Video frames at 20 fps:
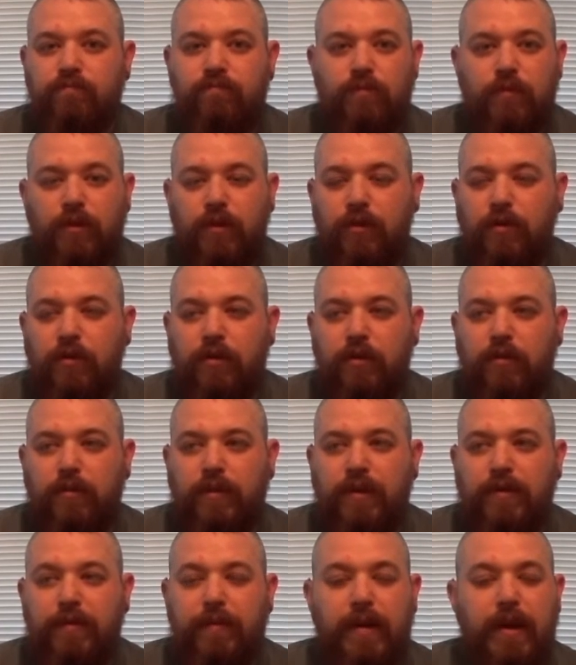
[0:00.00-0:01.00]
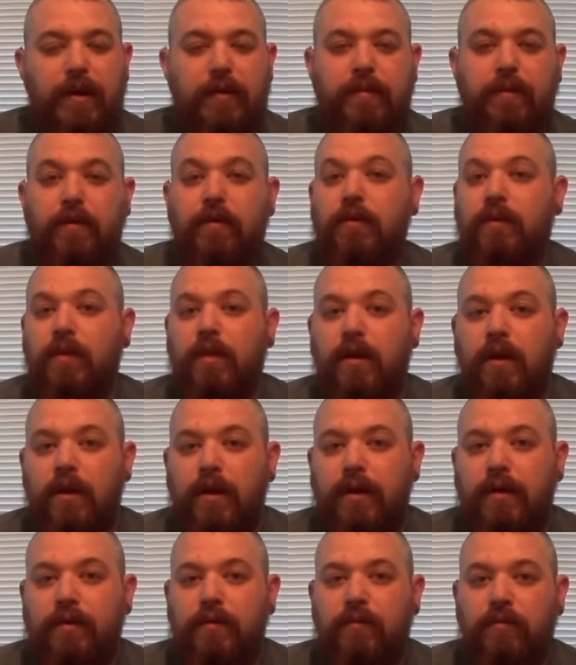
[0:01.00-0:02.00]
learn a little bit about it
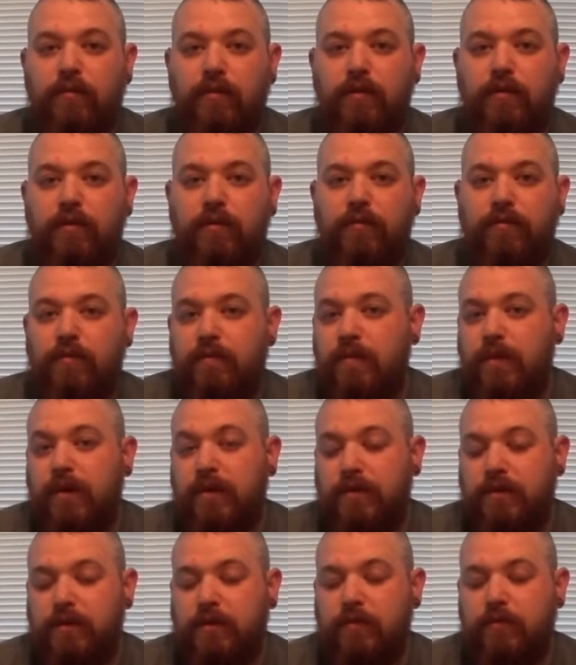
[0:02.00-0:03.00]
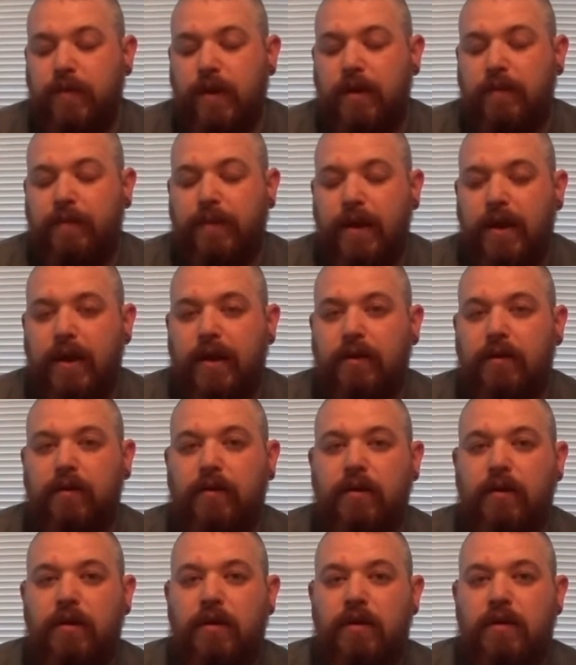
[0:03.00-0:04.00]
online or from buddies that do backpack
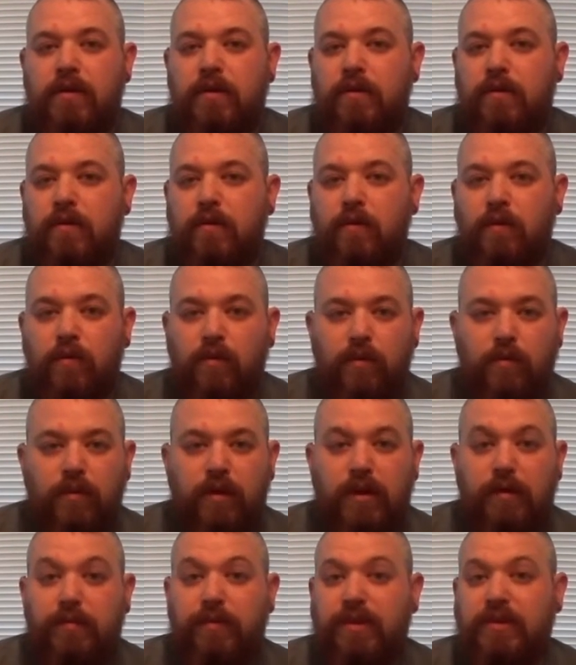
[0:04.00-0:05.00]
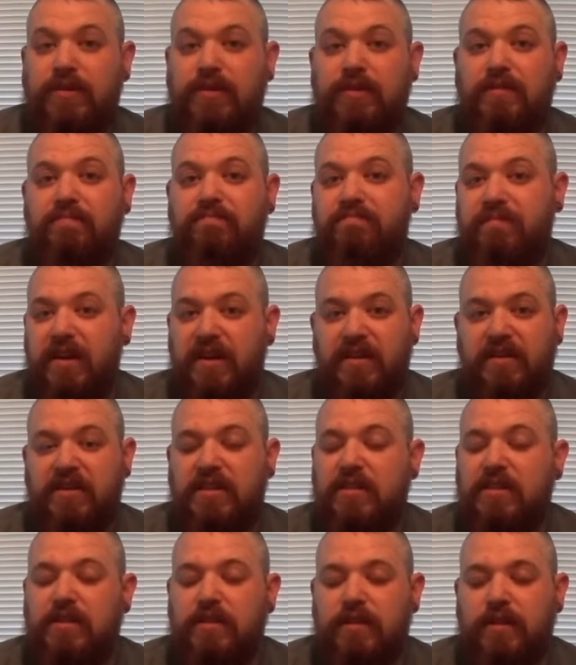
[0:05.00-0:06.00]
or any place that kind of
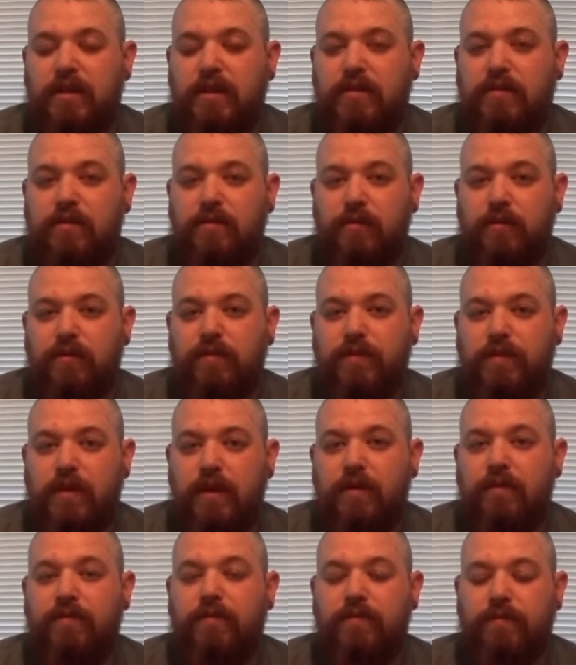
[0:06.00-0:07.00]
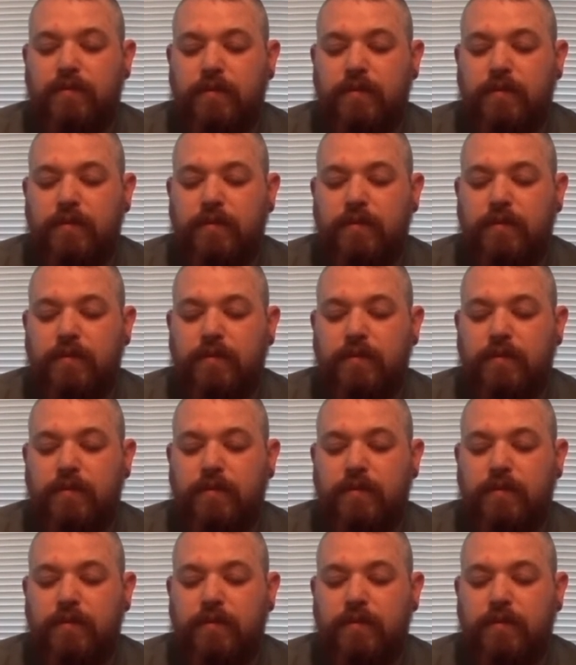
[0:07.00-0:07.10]
teaches that sort of stuff.